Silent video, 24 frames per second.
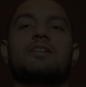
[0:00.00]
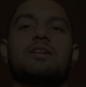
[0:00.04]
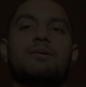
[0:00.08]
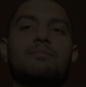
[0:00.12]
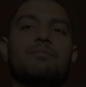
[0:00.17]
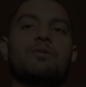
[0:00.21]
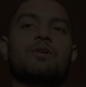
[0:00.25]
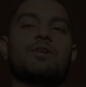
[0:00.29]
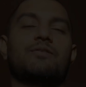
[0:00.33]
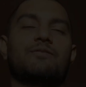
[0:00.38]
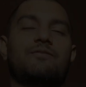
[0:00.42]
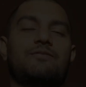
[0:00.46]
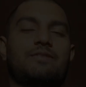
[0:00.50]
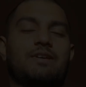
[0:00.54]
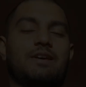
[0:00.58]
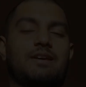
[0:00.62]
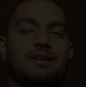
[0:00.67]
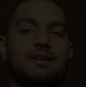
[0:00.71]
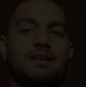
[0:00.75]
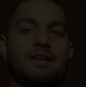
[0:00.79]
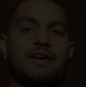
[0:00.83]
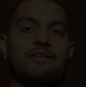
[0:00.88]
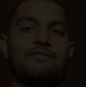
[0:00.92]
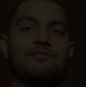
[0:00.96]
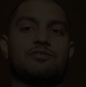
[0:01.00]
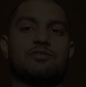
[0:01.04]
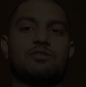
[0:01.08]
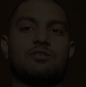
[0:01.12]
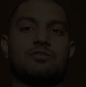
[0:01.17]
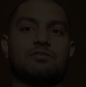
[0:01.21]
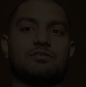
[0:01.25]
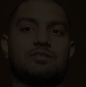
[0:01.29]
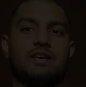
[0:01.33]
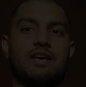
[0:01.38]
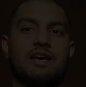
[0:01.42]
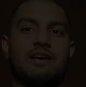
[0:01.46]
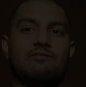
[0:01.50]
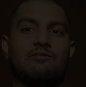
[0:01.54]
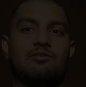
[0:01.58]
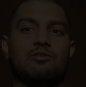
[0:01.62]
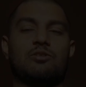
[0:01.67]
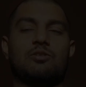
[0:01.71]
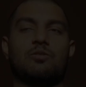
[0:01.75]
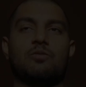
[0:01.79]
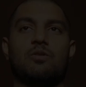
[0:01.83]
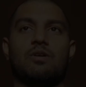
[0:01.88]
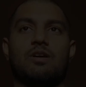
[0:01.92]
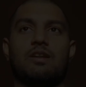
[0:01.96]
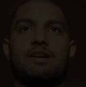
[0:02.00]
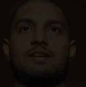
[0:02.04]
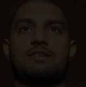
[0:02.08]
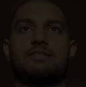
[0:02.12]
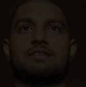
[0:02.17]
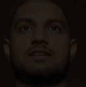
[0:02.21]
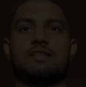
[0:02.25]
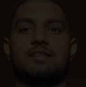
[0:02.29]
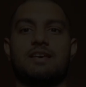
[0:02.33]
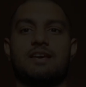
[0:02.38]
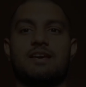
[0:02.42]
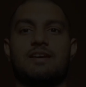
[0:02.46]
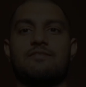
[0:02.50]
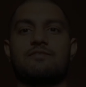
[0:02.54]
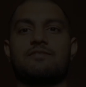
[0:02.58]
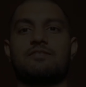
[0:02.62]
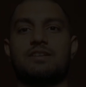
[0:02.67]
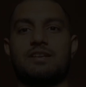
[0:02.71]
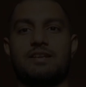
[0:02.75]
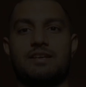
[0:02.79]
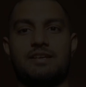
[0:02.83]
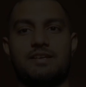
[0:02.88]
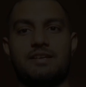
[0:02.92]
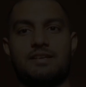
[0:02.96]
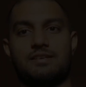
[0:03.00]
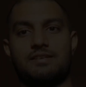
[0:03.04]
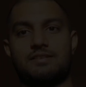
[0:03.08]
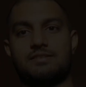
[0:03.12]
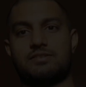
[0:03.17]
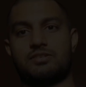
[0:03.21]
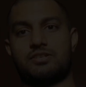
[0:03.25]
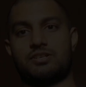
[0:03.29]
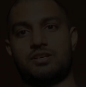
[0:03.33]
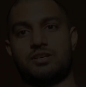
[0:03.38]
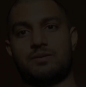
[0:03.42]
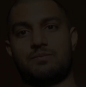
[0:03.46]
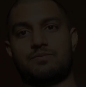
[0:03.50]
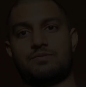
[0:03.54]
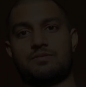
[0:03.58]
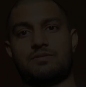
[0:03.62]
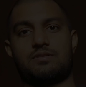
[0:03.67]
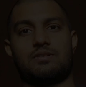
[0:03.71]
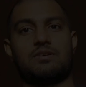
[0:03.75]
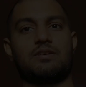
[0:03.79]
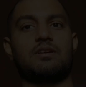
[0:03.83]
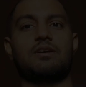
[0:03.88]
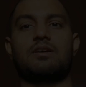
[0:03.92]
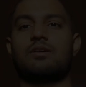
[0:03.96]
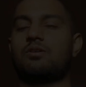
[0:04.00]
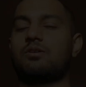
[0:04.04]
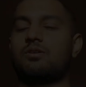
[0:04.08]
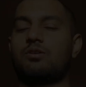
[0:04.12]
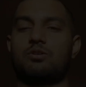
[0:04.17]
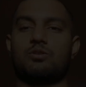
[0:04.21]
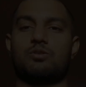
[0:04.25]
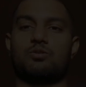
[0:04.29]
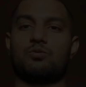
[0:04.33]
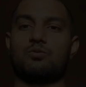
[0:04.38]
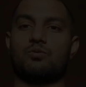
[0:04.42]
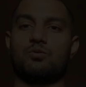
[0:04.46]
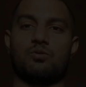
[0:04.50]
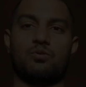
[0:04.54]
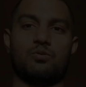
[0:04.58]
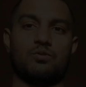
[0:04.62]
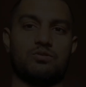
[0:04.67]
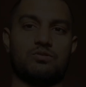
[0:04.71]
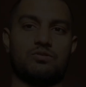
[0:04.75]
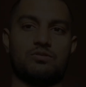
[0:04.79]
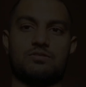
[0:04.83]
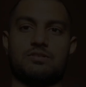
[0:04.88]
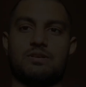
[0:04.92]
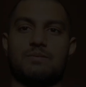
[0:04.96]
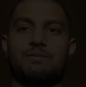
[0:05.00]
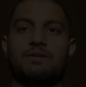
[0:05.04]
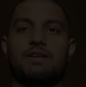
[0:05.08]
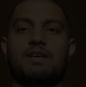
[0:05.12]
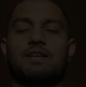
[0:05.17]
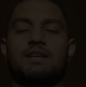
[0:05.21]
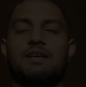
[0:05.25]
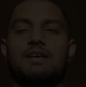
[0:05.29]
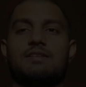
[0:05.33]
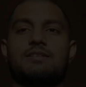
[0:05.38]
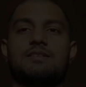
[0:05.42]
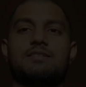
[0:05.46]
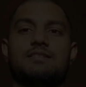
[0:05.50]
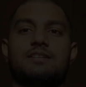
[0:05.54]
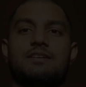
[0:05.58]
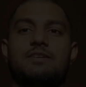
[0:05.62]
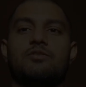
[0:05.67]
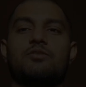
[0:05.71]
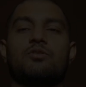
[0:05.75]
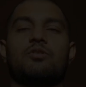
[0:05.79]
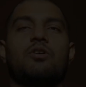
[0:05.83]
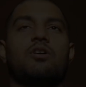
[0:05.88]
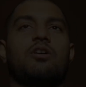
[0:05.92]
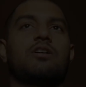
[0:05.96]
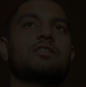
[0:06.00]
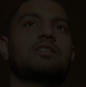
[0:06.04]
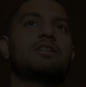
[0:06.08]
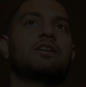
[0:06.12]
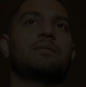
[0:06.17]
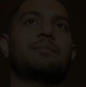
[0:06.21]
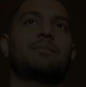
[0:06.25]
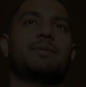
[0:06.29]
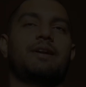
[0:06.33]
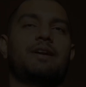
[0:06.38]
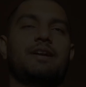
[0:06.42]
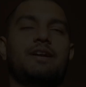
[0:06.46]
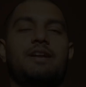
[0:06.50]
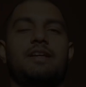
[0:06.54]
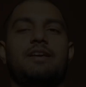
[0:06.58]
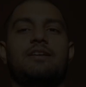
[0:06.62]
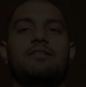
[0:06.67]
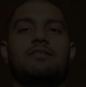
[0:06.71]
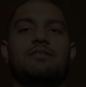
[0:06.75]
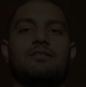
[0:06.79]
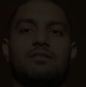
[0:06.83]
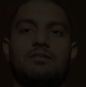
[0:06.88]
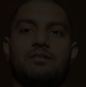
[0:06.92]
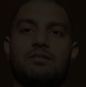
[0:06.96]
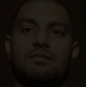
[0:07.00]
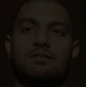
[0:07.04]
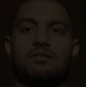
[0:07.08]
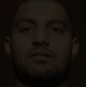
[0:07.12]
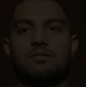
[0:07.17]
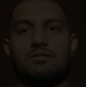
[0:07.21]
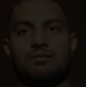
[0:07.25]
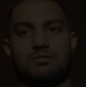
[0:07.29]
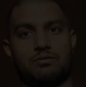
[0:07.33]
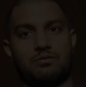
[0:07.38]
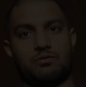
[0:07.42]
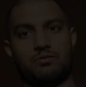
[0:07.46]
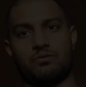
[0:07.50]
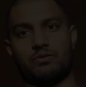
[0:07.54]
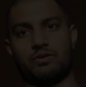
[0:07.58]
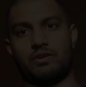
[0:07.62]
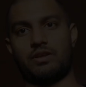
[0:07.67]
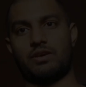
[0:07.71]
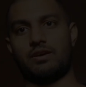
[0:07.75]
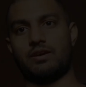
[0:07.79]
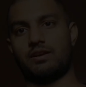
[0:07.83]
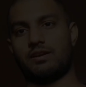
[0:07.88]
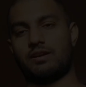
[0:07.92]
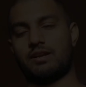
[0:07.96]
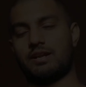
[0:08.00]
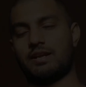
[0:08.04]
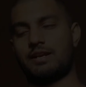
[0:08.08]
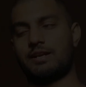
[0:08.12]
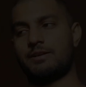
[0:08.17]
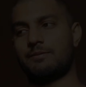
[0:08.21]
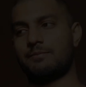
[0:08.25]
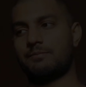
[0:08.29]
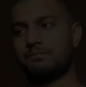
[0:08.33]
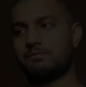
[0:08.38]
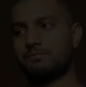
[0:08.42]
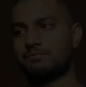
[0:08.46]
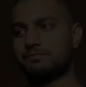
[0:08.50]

the number of livestock they have on the wall. Let's say they have three sheep or two goats or something like this. They draw their painting over there, right?